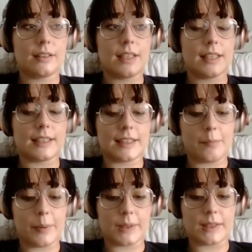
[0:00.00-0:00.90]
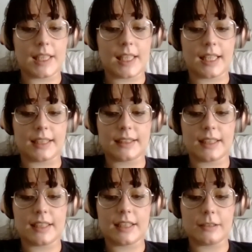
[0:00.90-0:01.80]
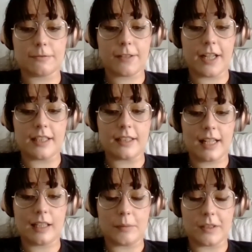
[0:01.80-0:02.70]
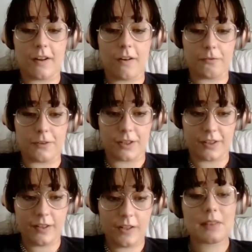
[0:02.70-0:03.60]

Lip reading: your disability as the defining element of you,